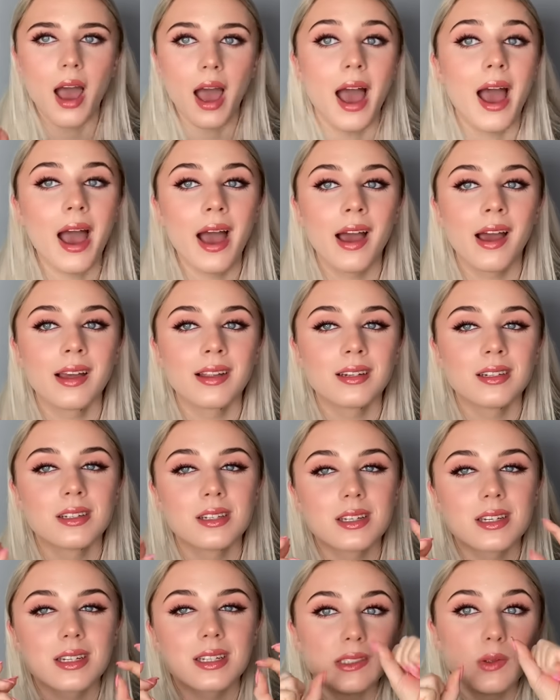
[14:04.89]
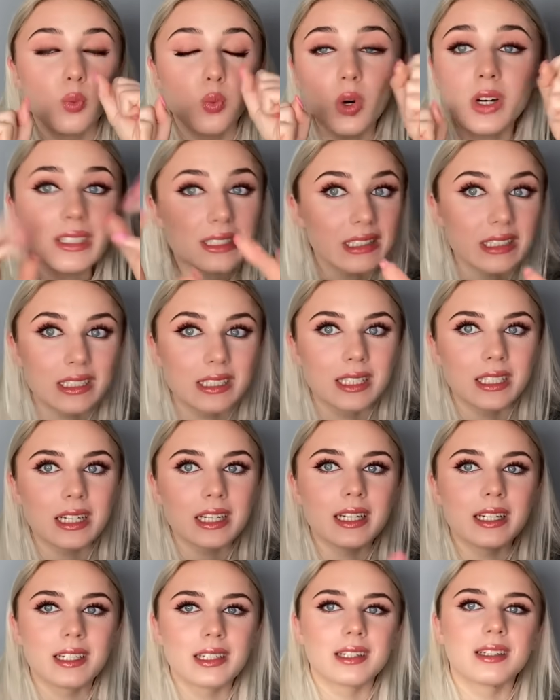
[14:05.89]
And once
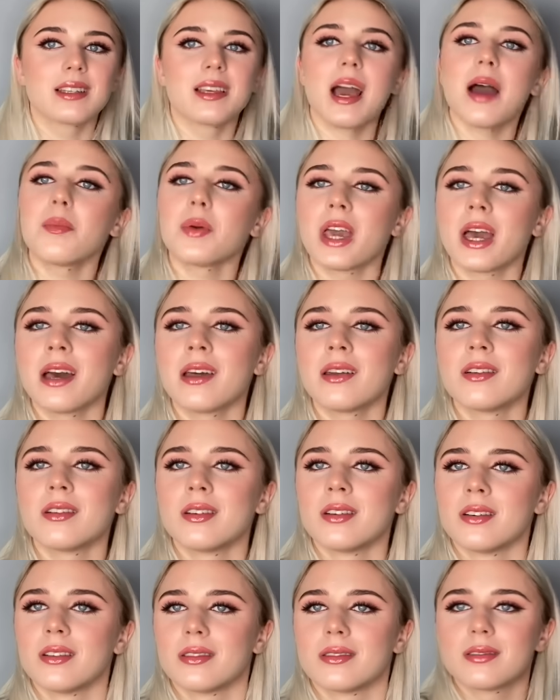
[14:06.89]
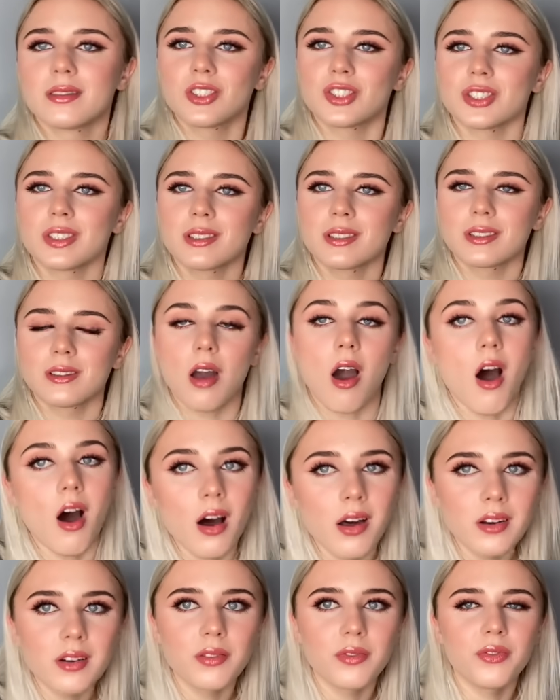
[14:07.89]
again, Gabbie Hanna just
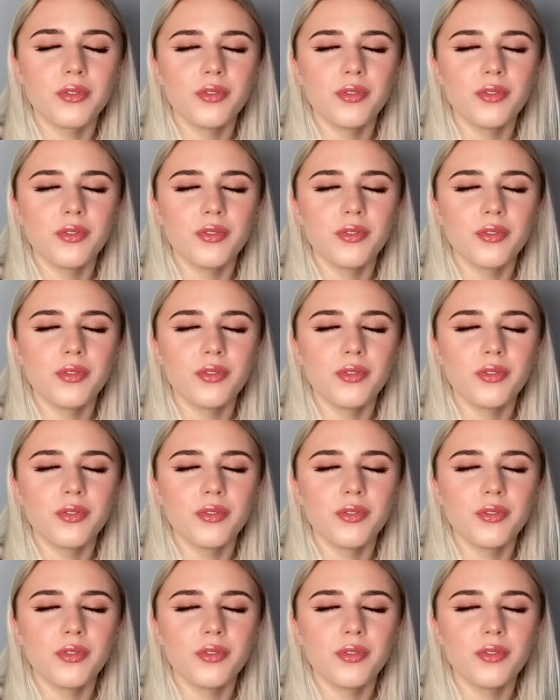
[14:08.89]
can't